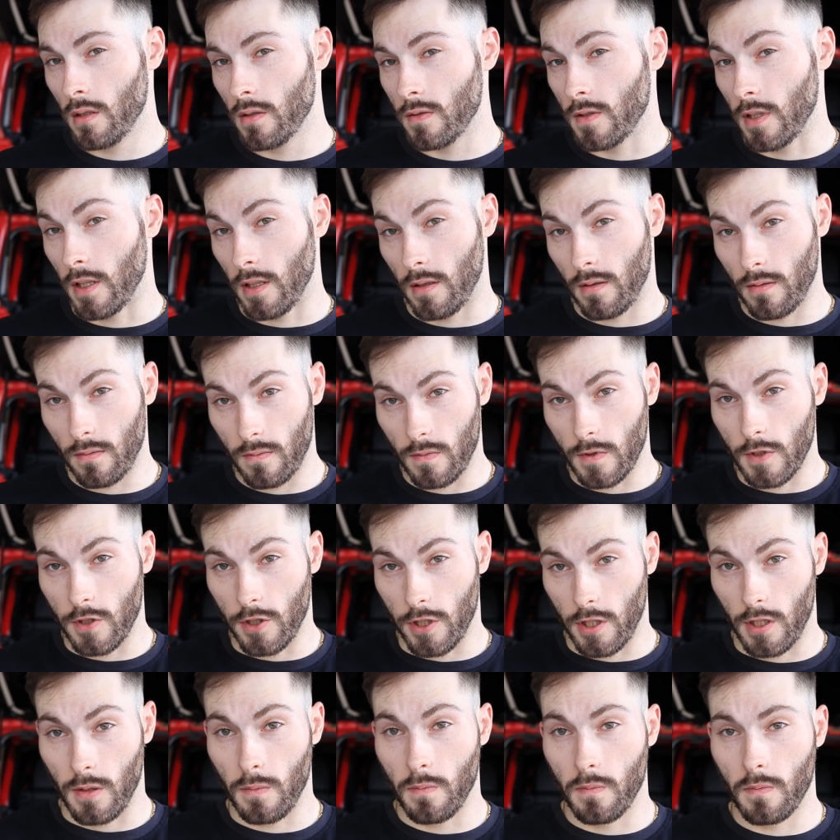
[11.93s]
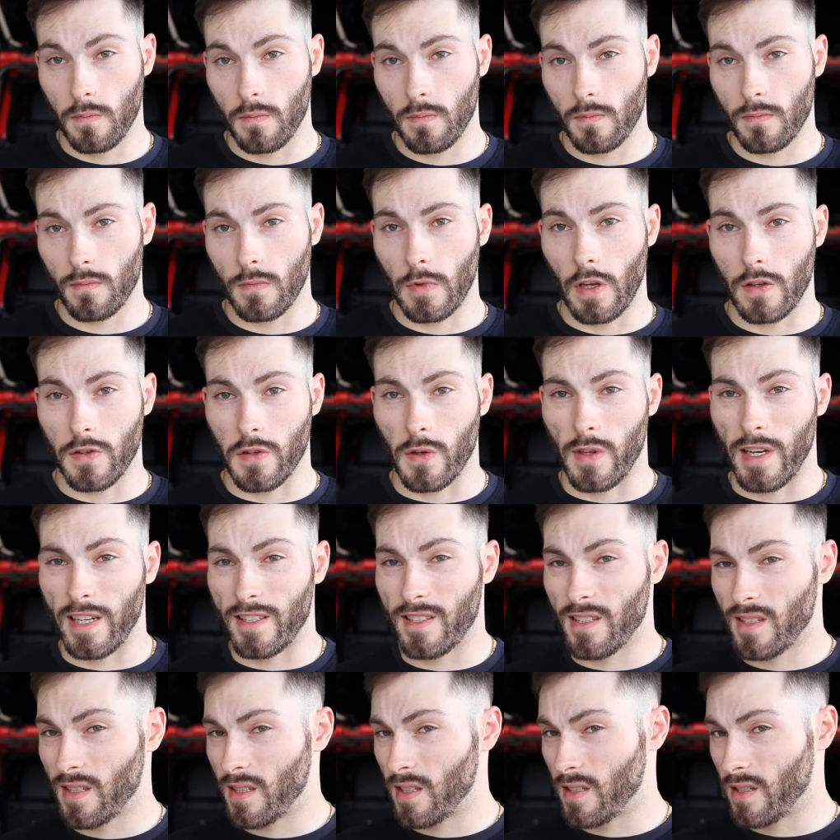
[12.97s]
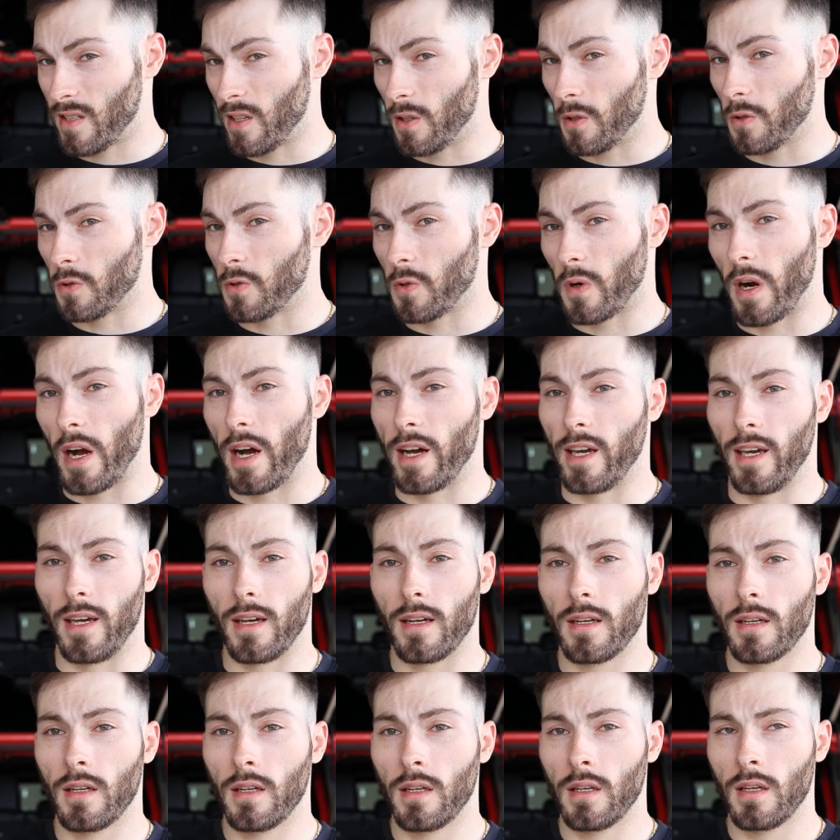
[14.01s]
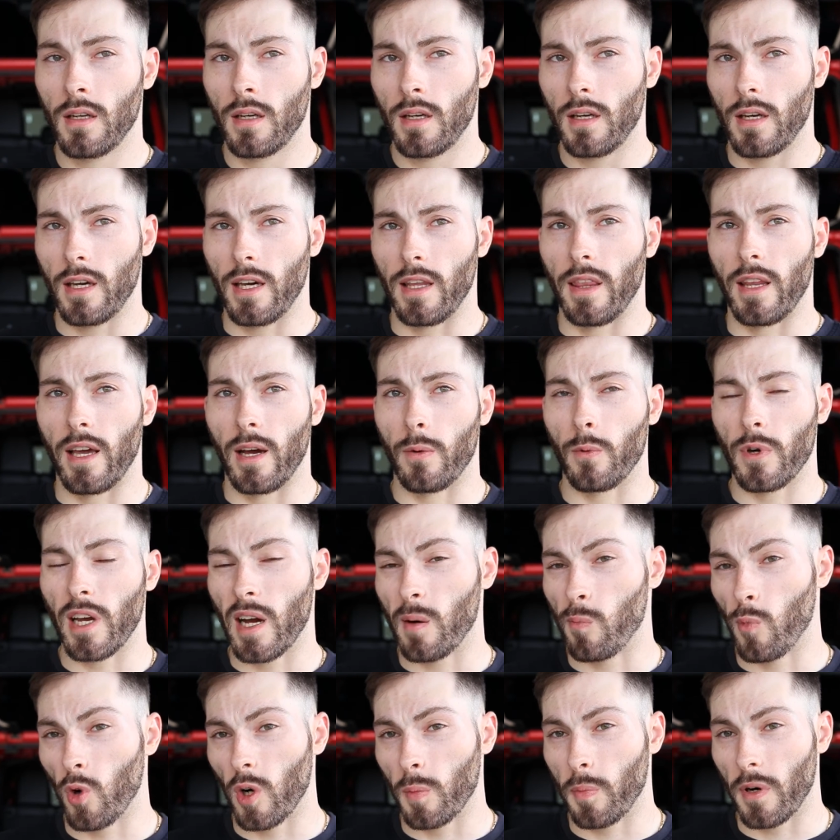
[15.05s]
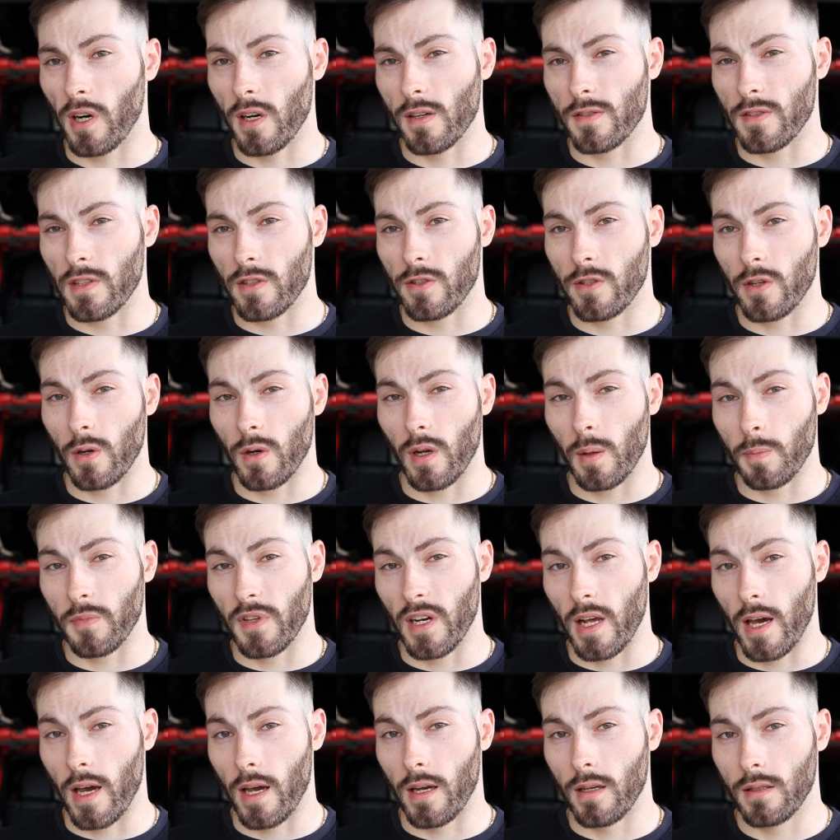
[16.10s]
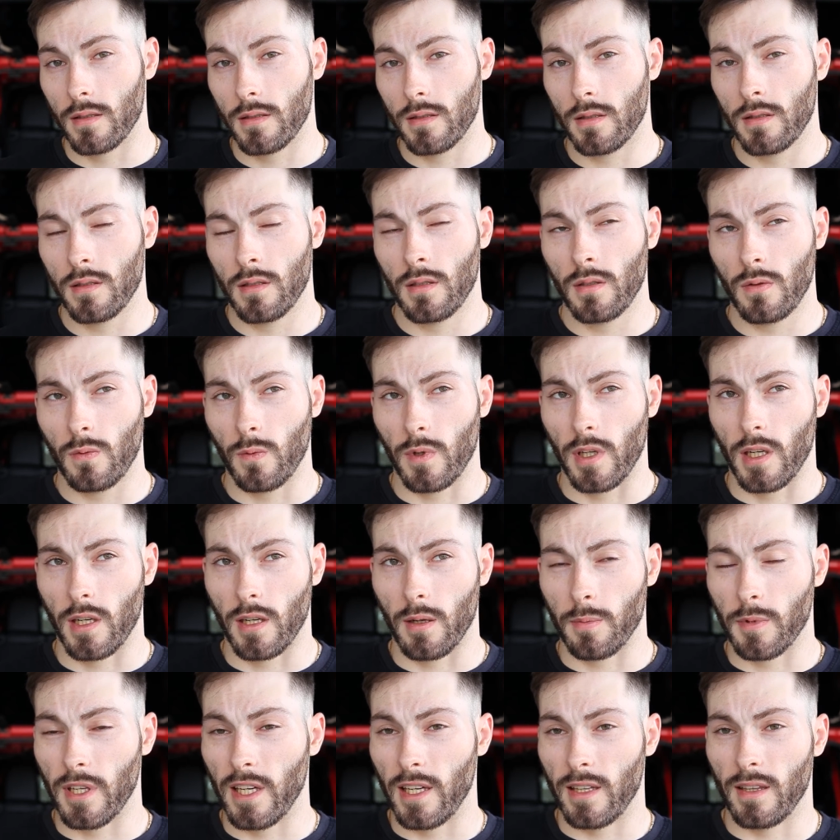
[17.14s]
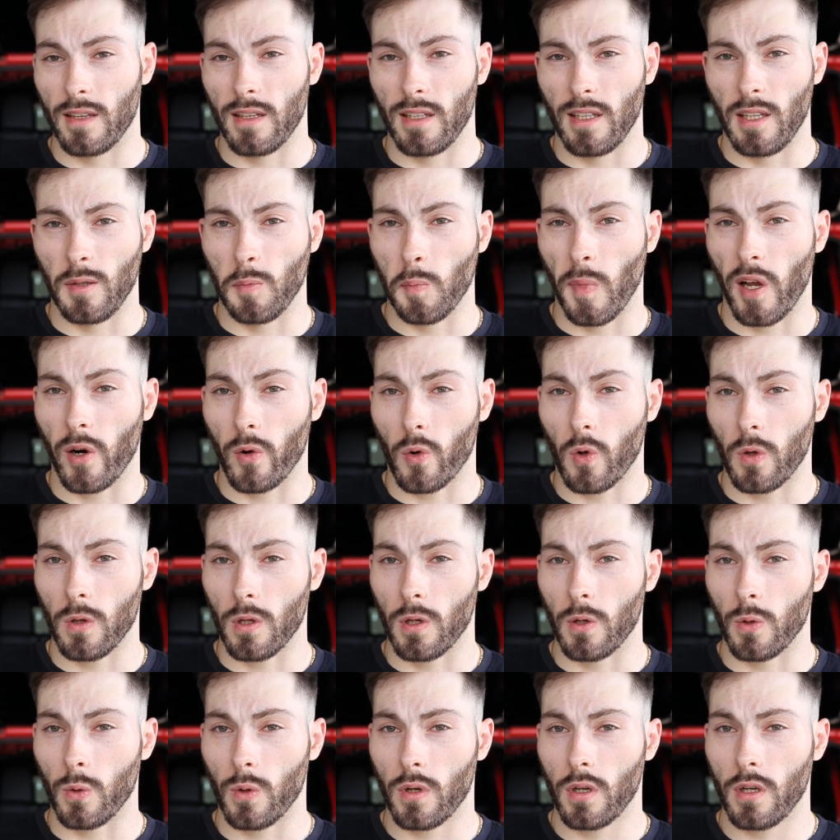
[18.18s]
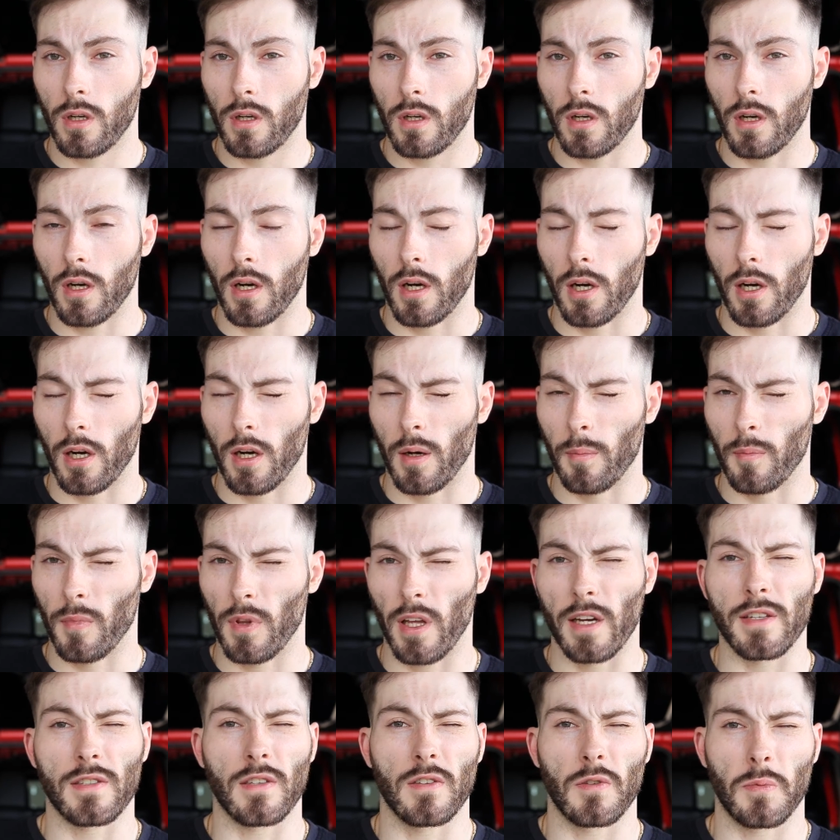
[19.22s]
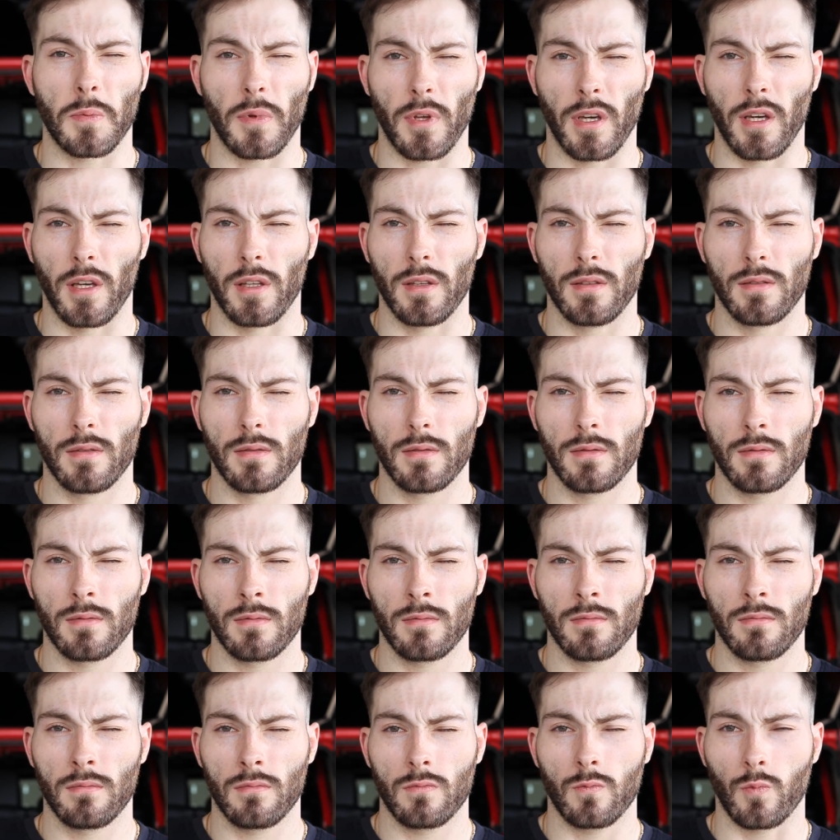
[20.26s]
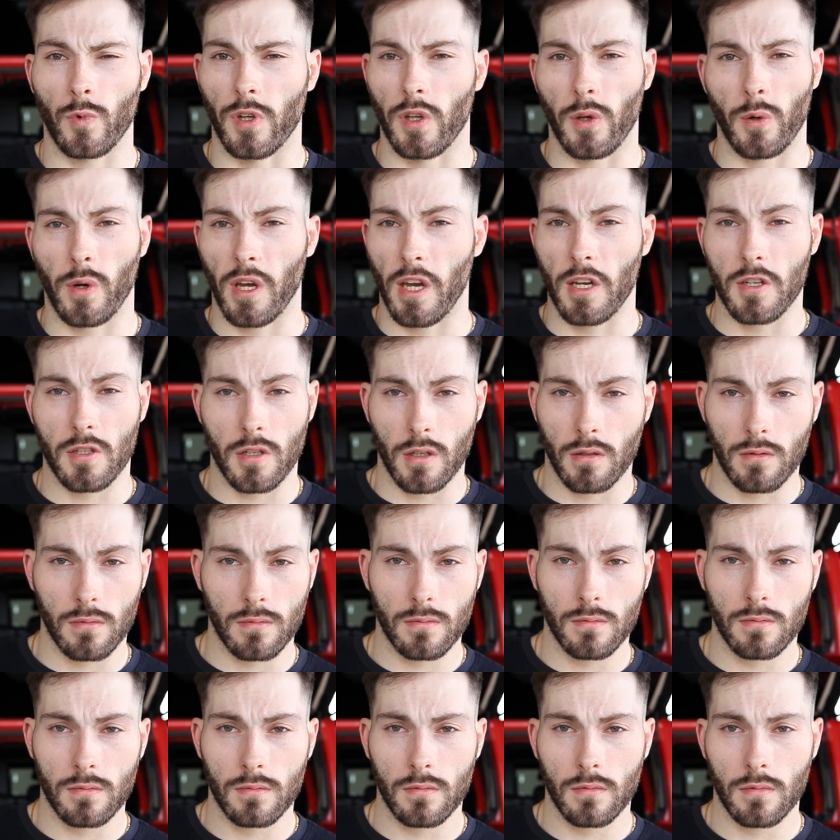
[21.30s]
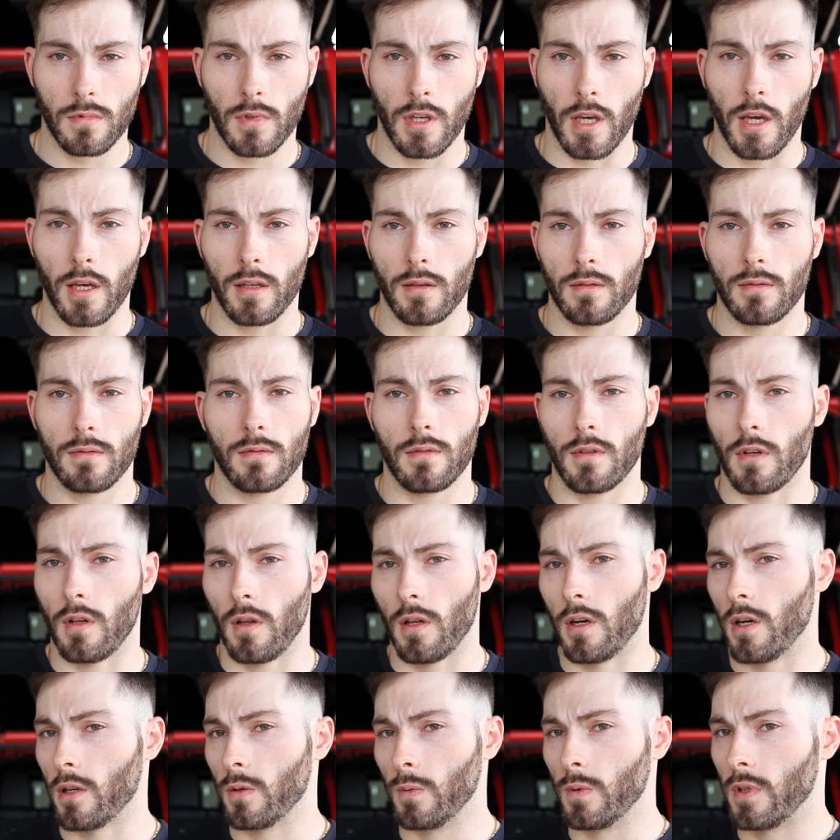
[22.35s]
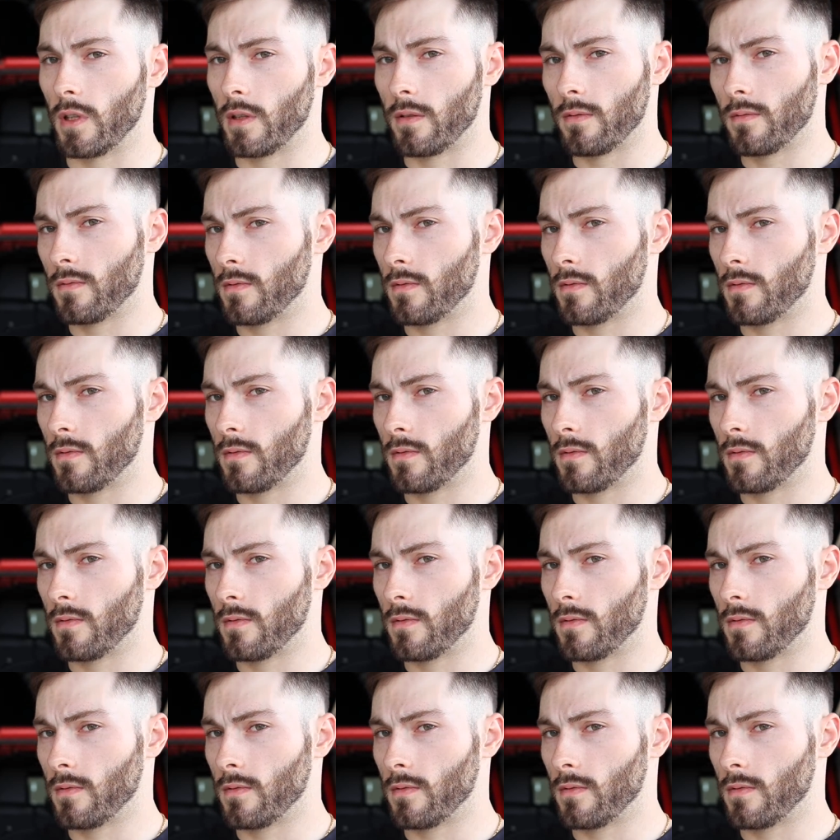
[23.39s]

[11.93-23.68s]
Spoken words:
tint the Jeep. So that's still drying. And then we got more parts that showed up today. We ended up getting the MetalCloak license plate relocation kit, along with